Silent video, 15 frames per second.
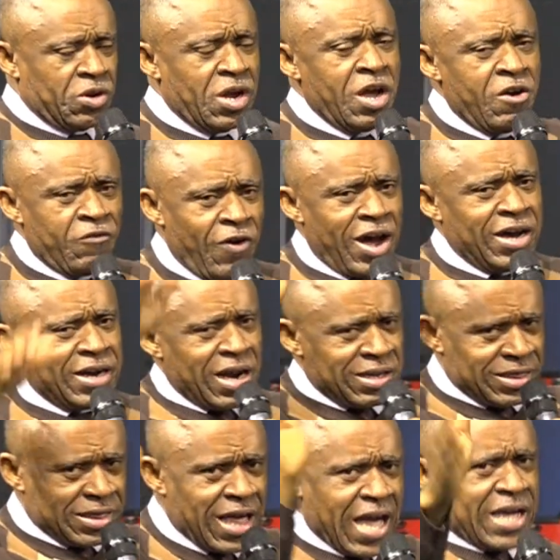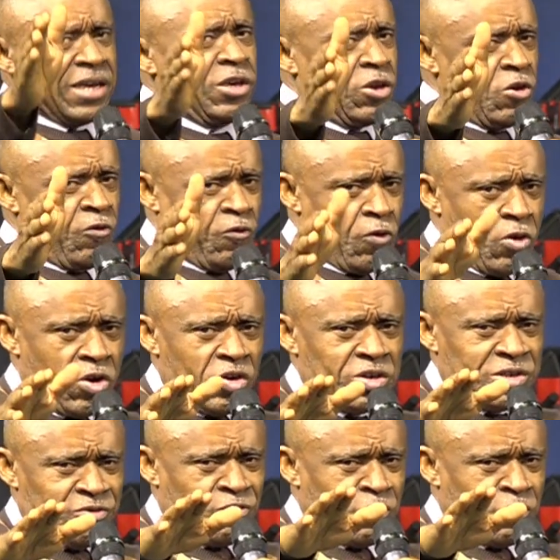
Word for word: Father, thank you for,